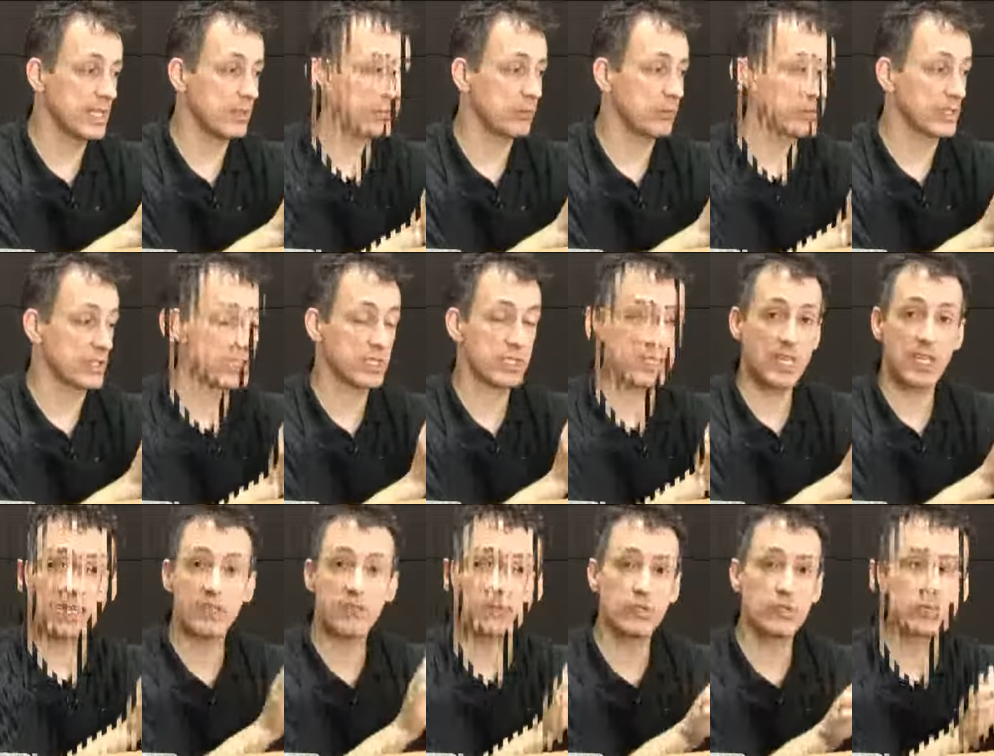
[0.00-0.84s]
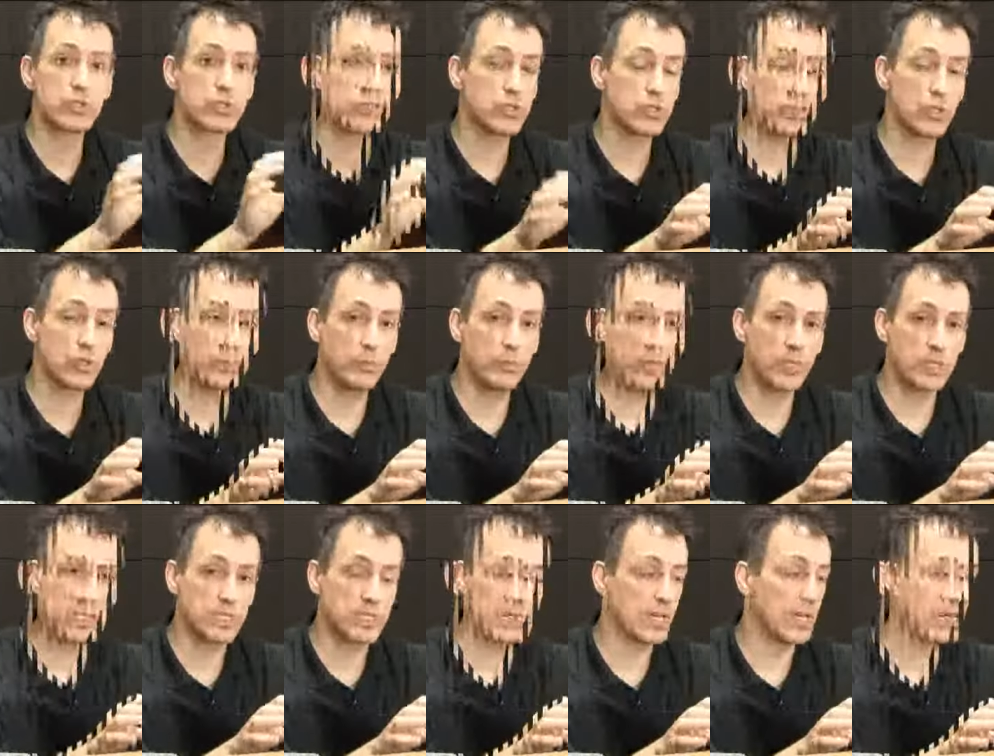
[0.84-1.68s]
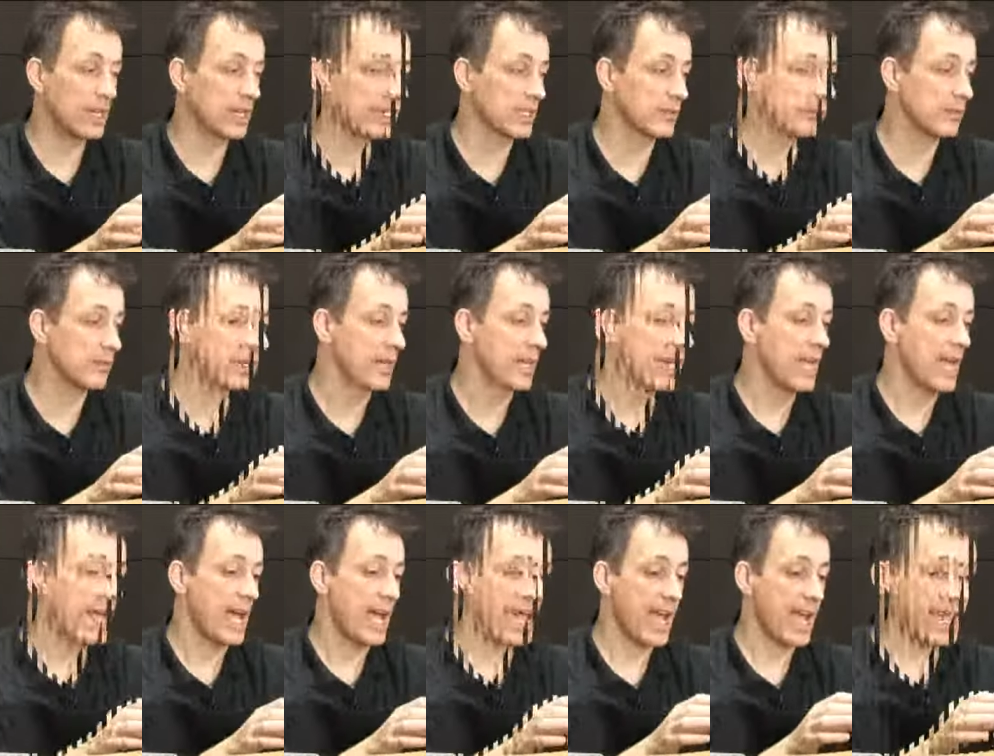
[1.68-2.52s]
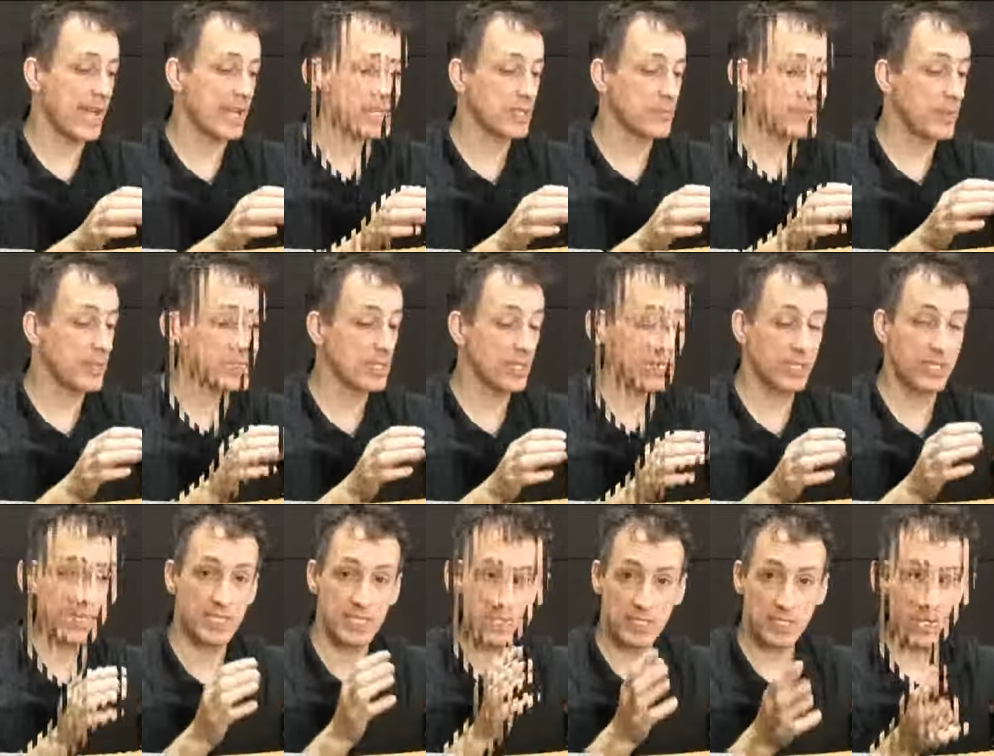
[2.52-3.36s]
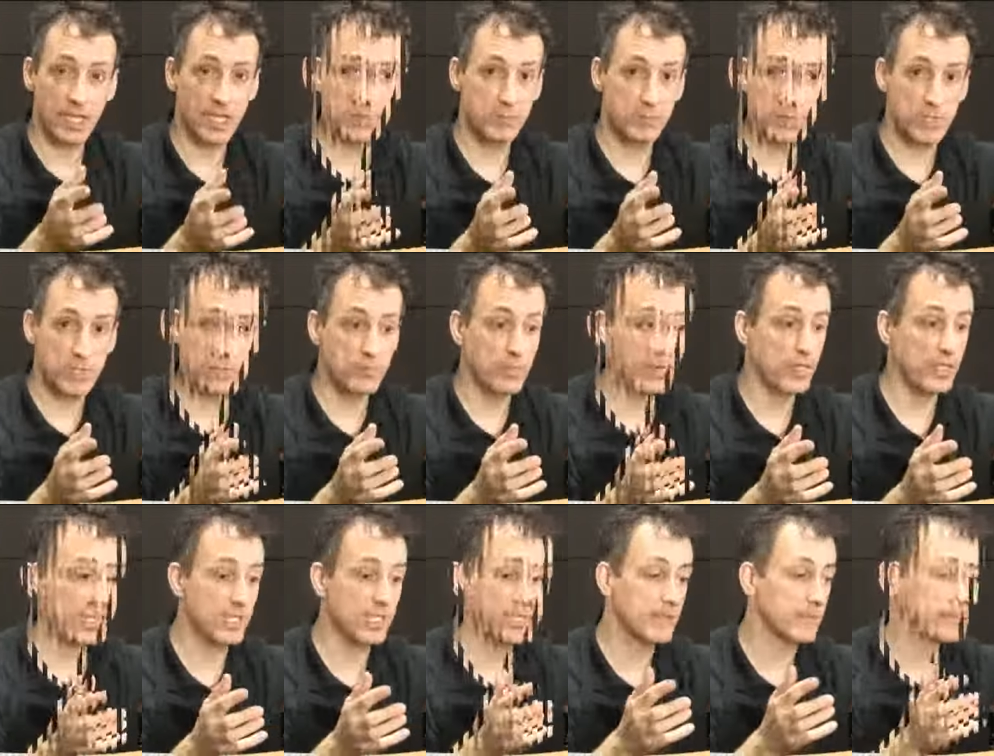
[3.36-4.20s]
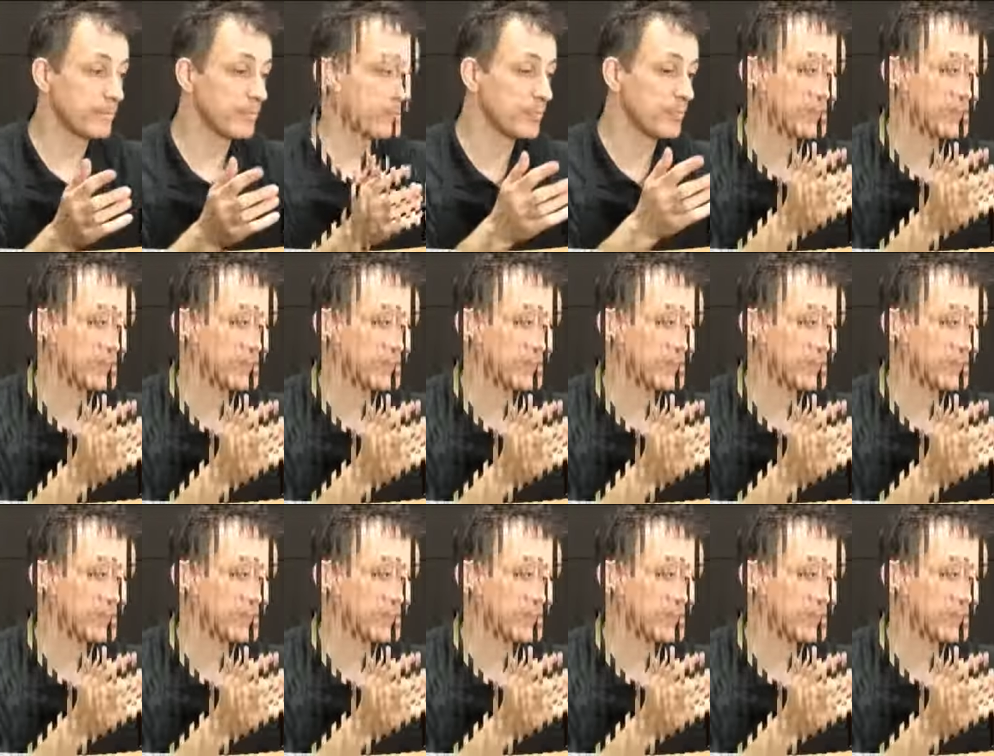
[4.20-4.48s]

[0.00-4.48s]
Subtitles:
It will save you so much time, and basically time is money.